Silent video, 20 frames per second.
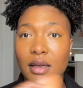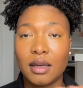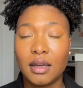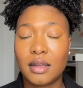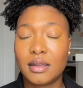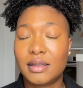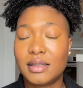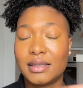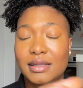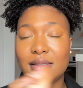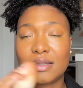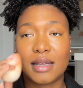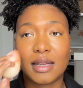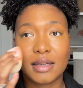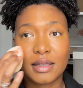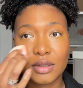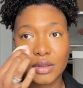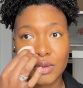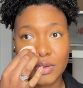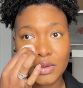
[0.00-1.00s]
the Set
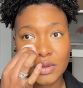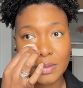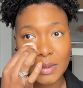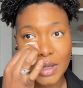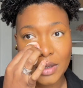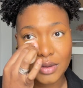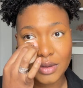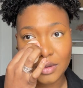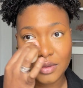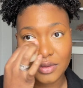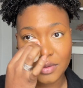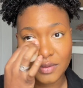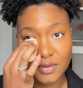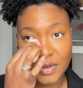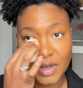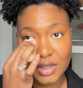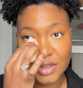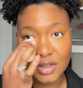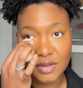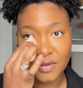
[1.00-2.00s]
It Loose powder from
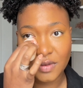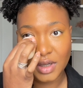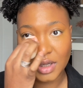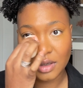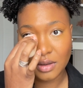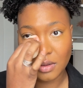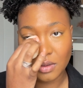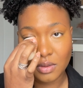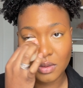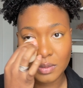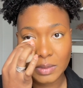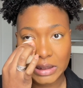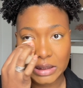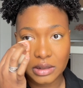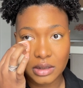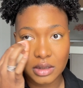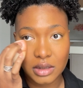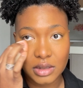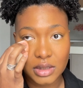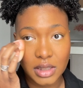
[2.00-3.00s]
Fashion Fair, oh my
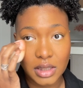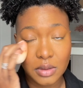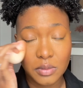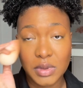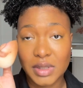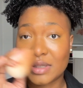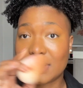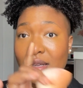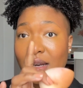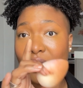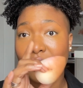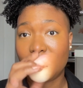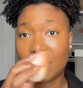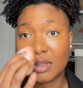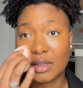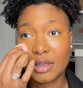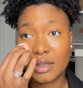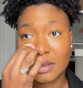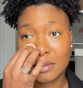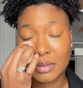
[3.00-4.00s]
gosh, it will set
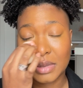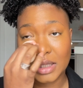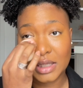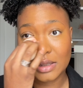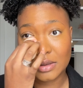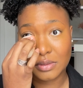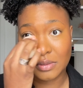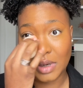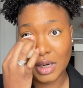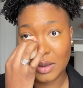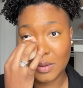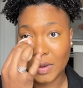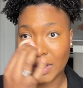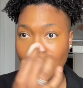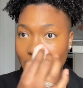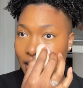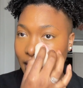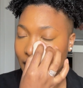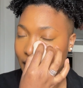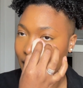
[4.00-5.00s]
everything in place right away.
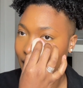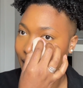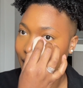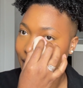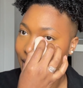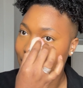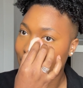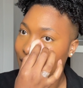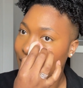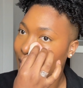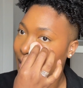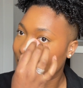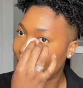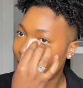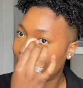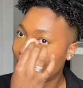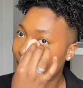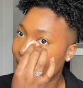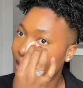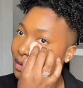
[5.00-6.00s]
So we don't
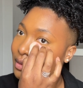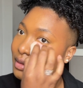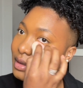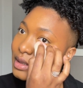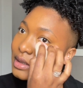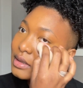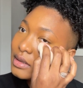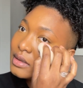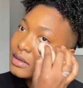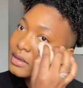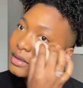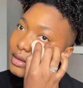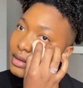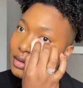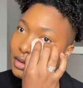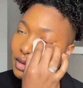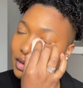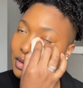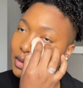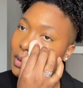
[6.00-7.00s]
want any creases.
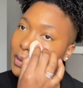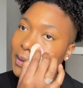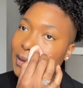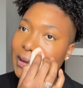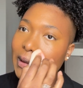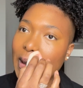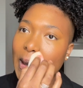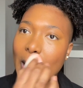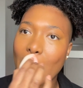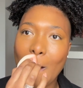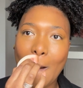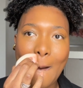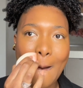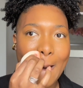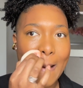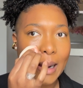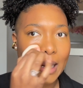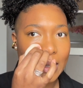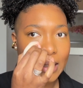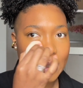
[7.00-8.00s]
Just going to
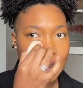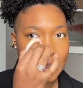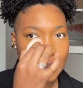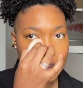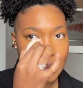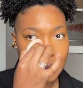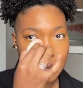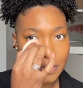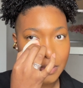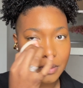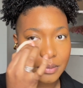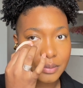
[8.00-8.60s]
clean it up.